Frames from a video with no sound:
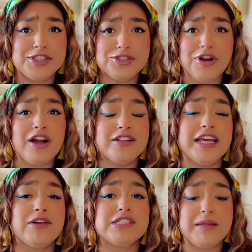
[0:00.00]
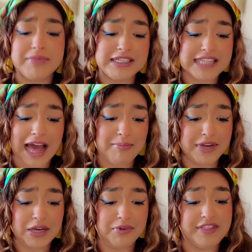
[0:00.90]
struggling or something's
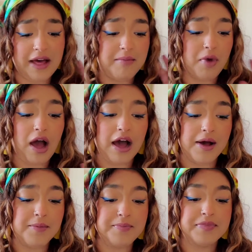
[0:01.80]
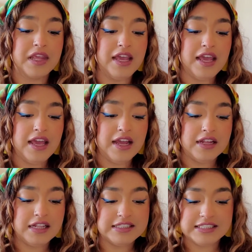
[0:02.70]
happening with them.
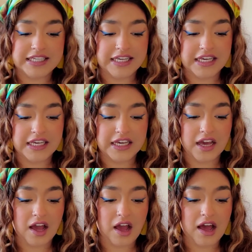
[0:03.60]
Let's see,